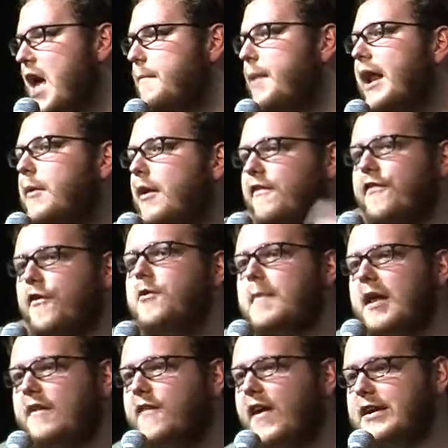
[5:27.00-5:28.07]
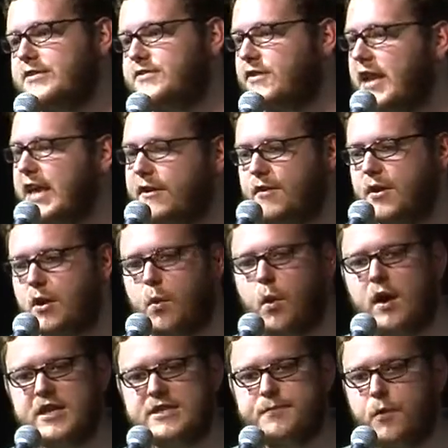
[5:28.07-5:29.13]
But anyway, food manufacturers are legally
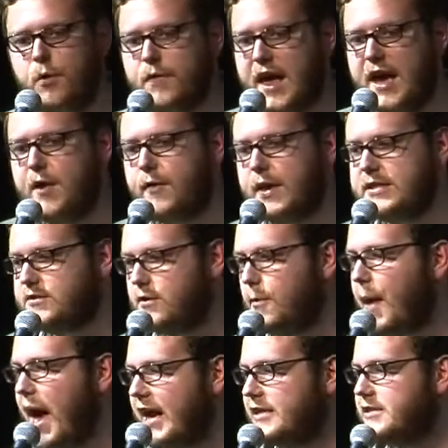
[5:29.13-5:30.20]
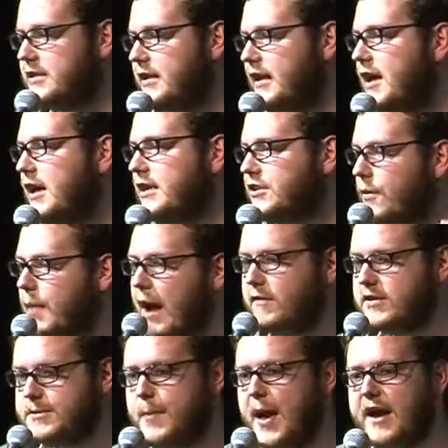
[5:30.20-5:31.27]
required to put all their ingredients on the packaging. So in that
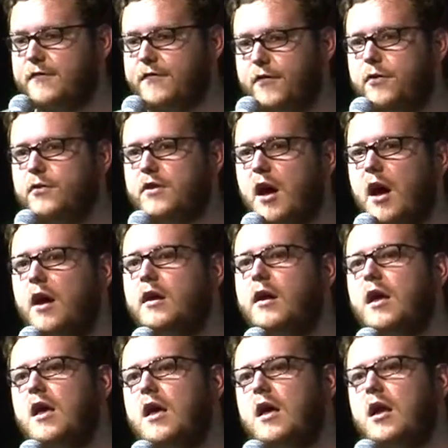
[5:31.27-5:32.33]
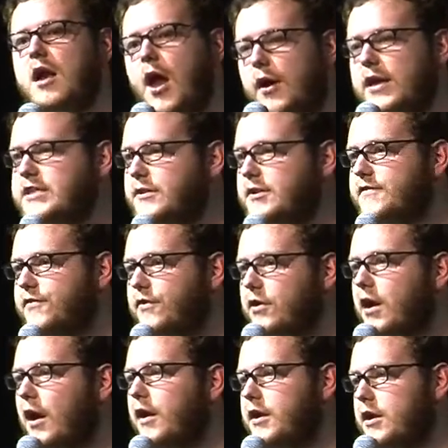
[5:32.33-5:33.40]
respect, food can't lie to us.
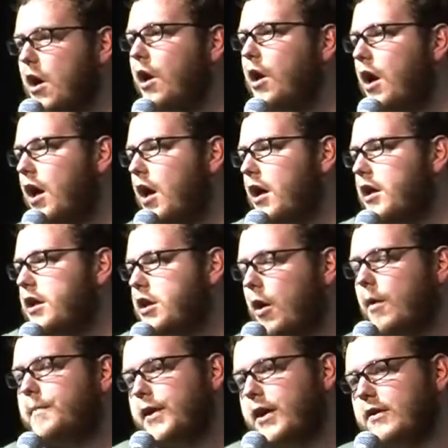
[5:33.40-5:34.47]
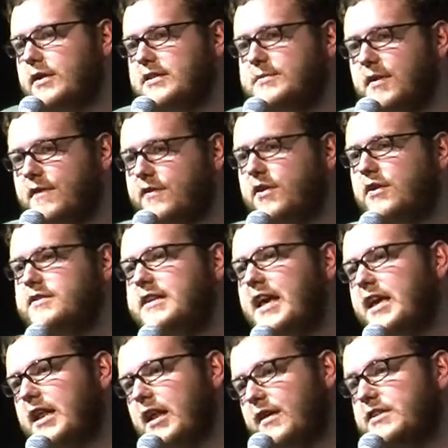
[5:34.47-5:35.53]
Food can't not be honest. I mean, for God's
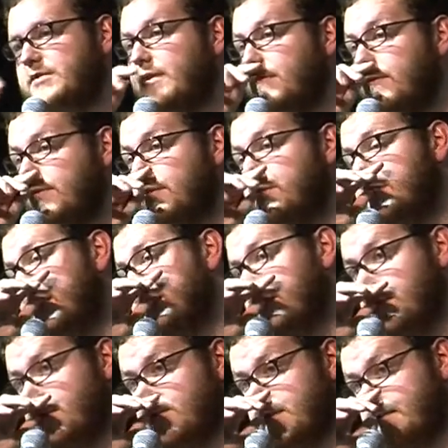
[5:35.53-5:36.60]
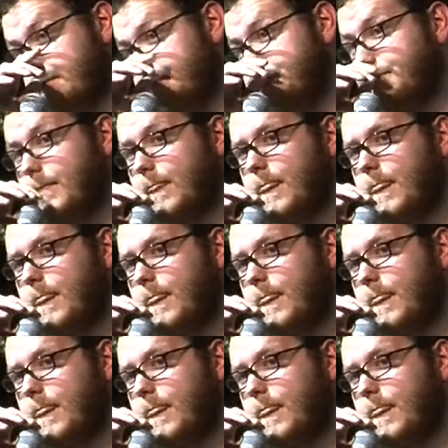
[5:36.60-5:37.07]
sake, you know, that's where the Food Standards Authority is from.